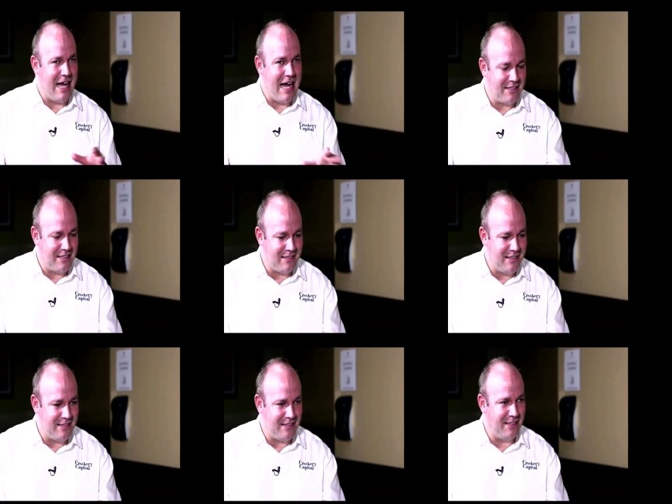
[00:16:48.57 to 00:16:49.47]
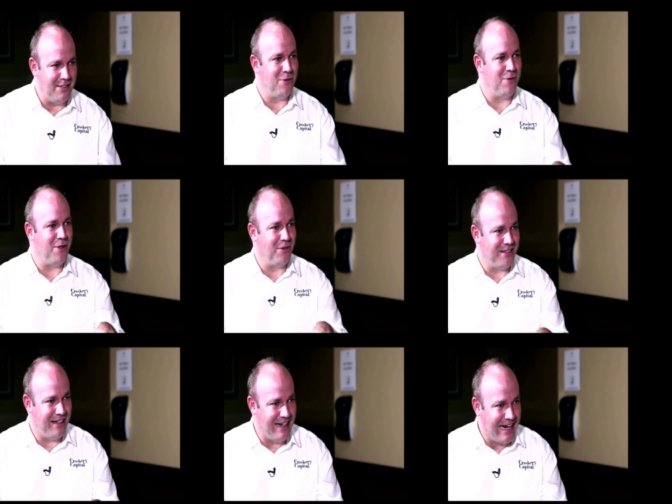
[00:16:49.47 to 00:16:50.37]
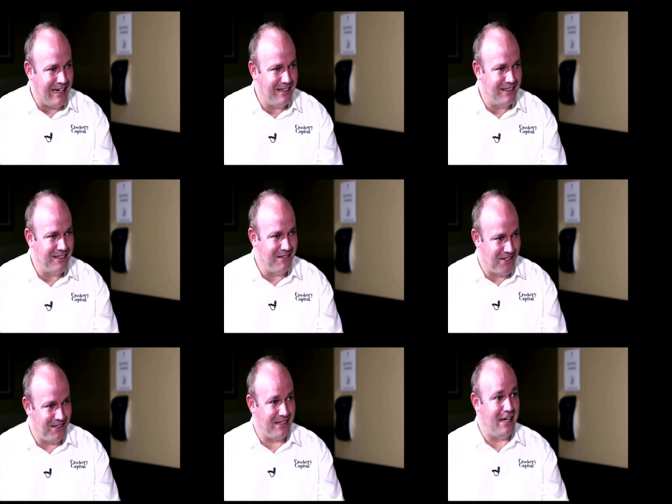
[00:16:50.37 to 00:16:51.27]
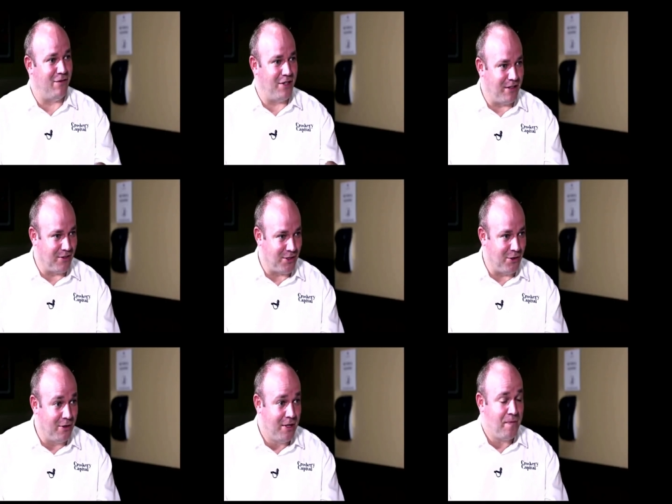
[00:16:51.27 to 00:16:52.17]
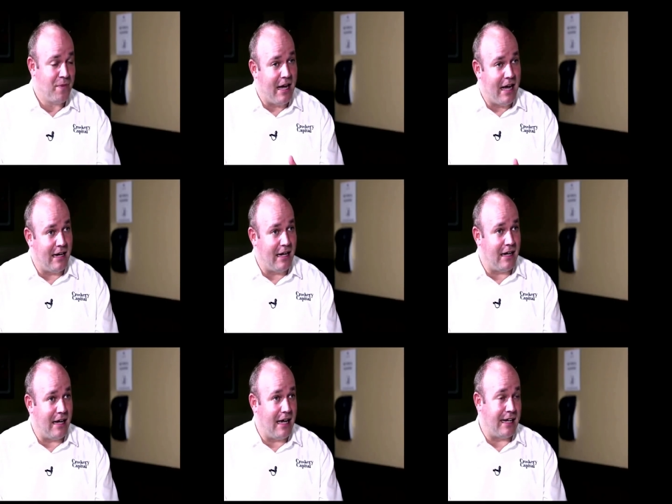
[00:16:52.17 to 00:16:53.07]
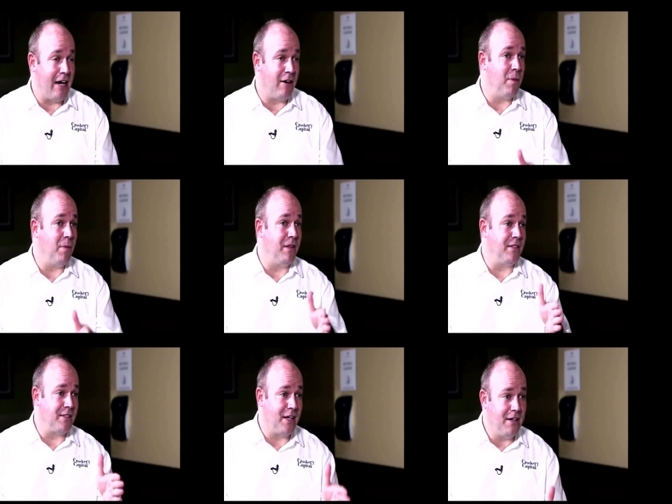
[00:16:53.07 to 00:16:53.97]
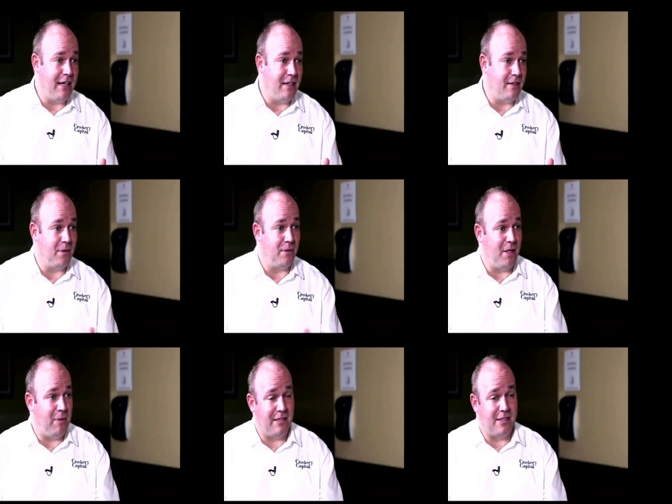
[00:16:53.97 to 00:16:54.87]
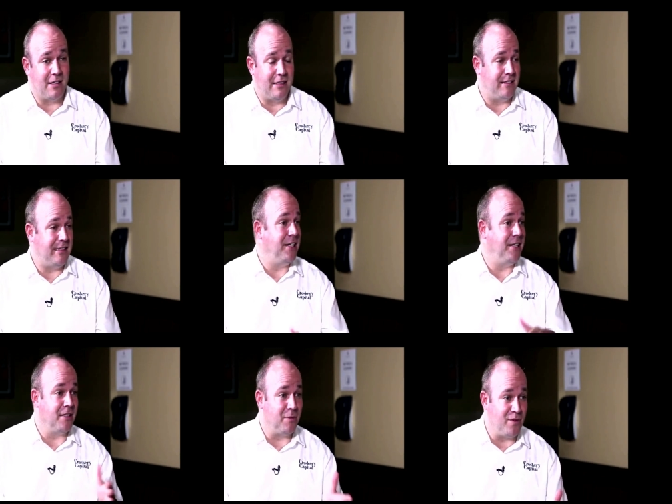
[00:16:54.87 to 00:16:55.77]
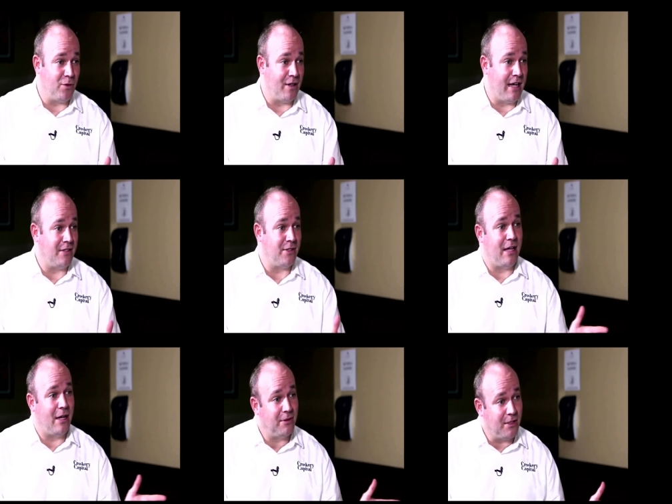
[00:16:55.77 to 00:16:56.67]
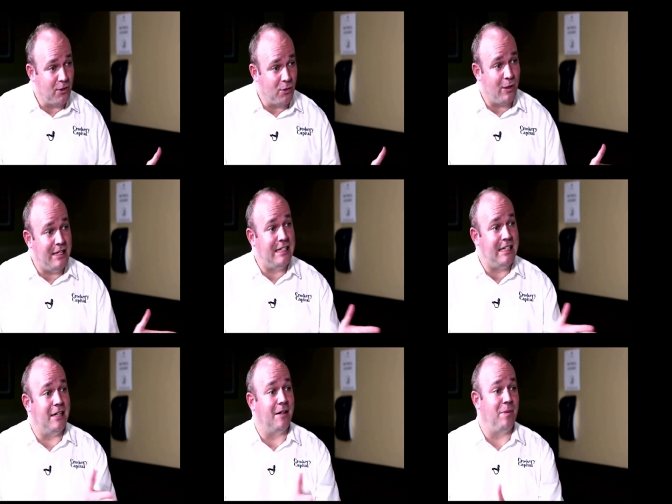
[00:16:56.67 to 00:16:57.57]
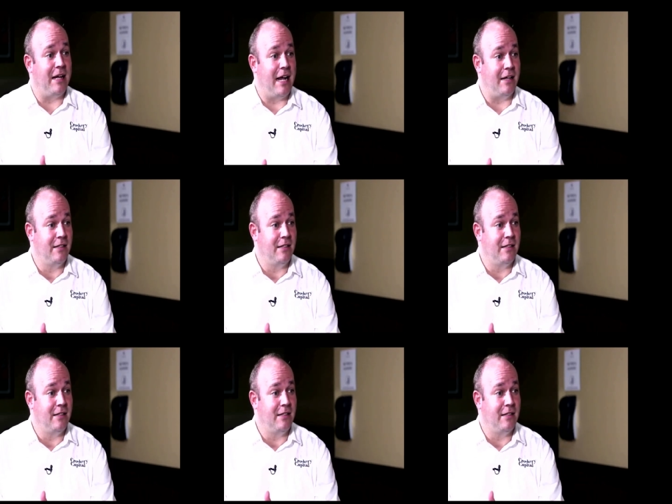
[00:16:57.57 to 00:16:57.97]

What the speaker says: Access listed in 2009, which is 11 years ago. And I can't remember the start date, but maybe it started 10 years before that. So that was a 20-year plan.